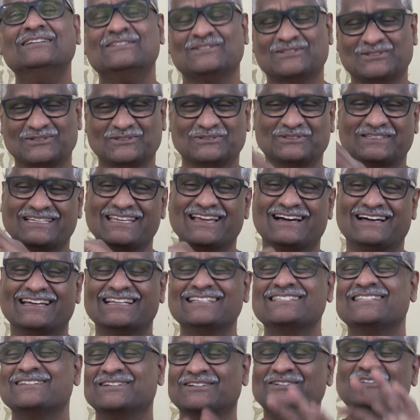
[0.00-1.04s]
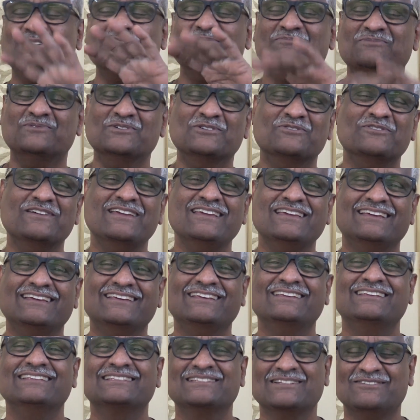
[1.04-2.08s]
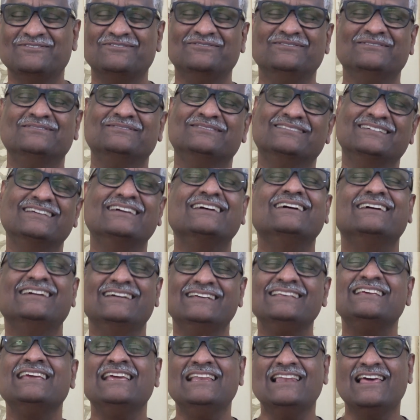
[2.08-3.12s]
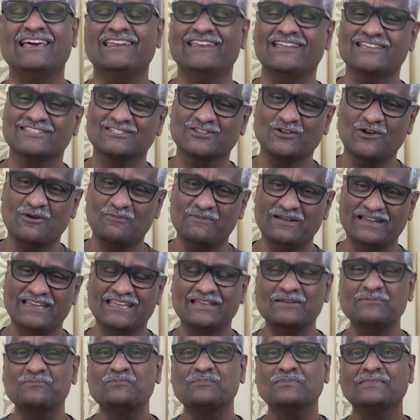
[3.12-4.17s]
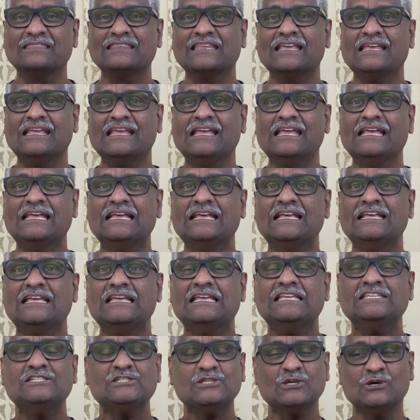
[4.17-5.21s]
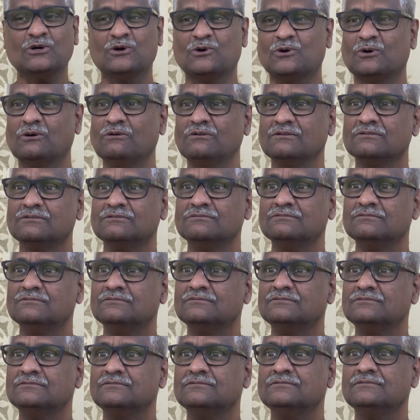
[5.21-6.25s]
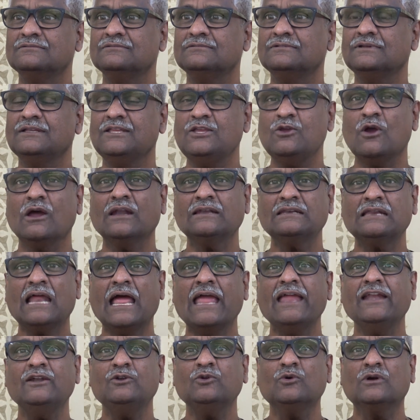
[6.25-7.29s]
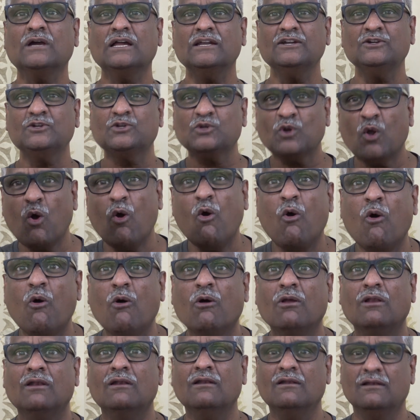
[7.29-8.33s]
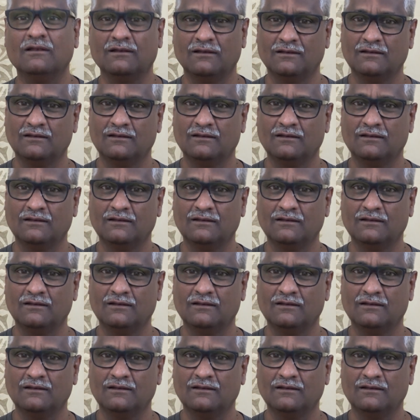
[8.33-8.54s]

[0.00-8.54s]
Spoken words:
So, yeah, it's a good movie, some hilarious comedy. So, you are trying to control,